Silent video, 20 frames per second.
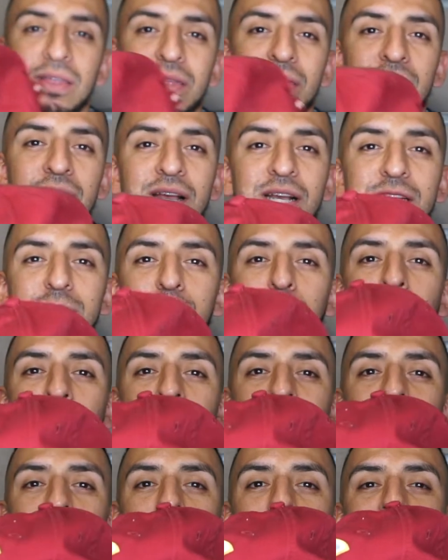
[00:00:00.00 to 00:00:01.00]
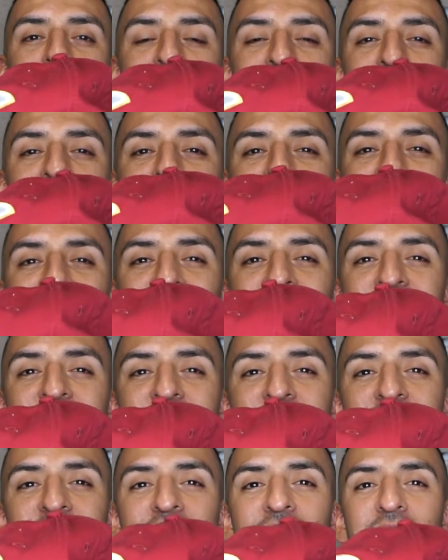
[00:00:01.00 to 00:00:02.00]
this part always gets like
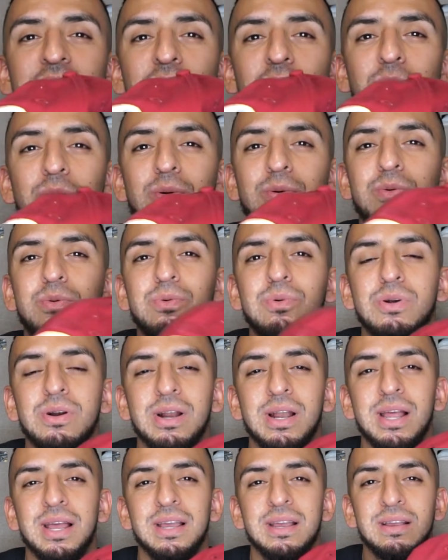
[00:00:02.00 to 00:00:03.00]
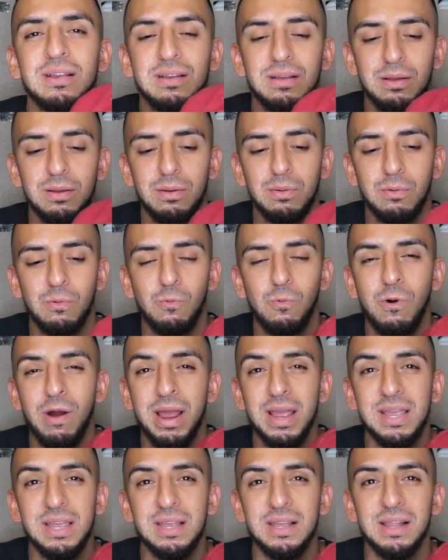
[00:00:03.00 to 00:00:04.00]
yellow or like
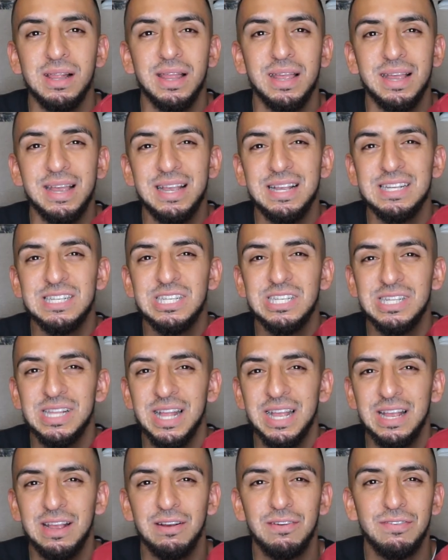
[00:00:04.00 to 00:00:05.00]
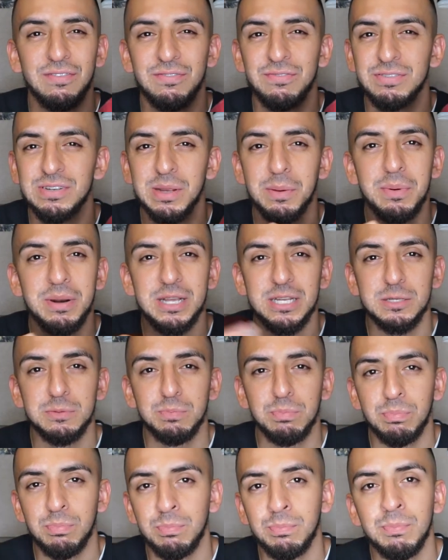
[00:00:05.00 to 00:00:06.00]
white, like he's like, if somebody's
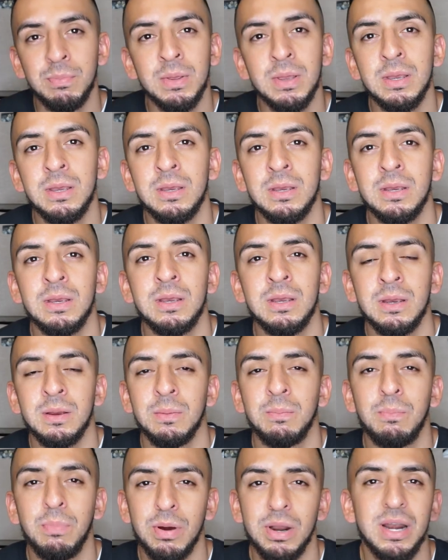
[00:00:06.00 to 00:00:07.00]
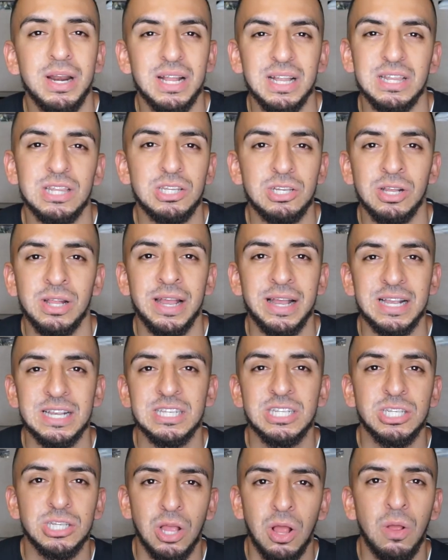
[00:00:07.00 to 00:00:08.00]
put it into like
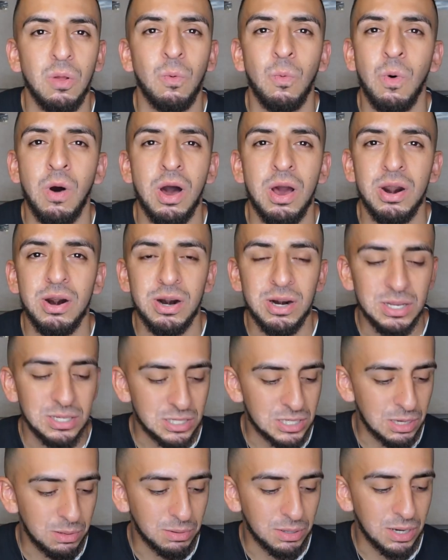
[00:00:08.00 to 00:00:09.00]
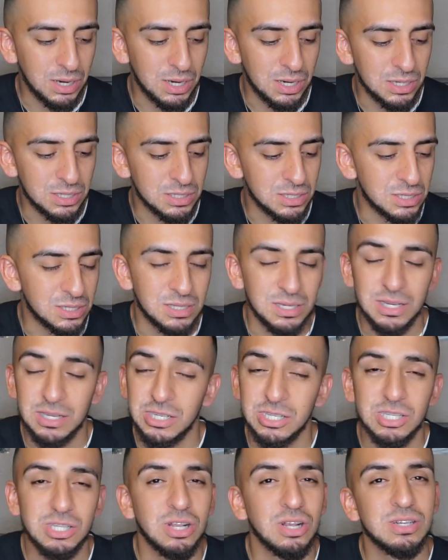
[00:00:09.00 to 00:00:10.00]
salt water and something, and just, it
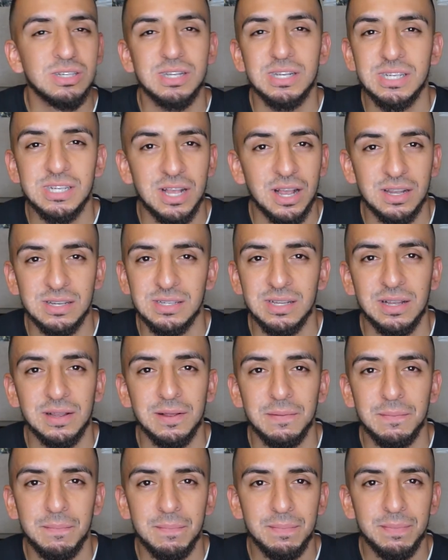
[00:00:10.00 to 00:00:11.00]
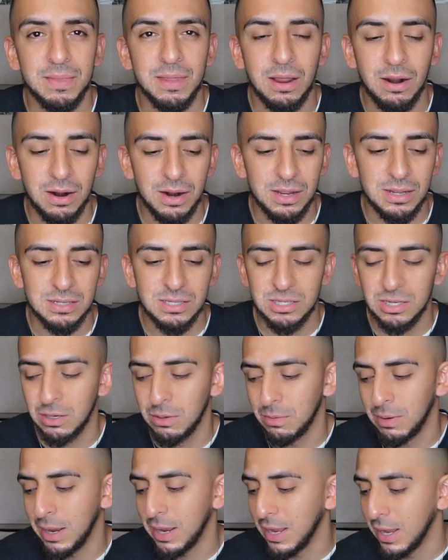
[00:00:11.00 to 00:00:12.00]
just looks disgusting. All right,
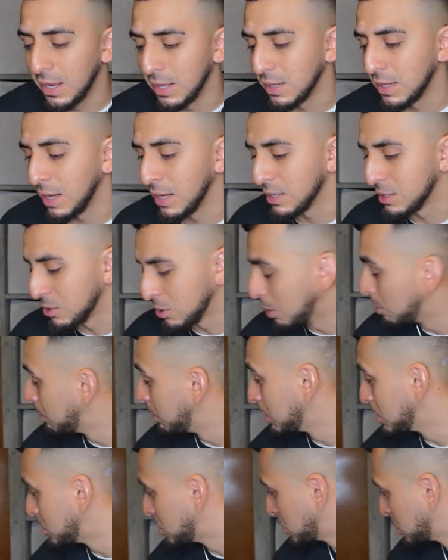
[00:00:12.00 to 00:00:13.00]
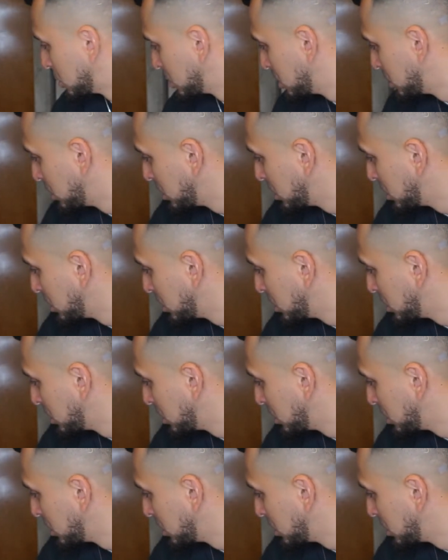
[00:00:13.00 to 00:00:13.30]
so I hate that so much.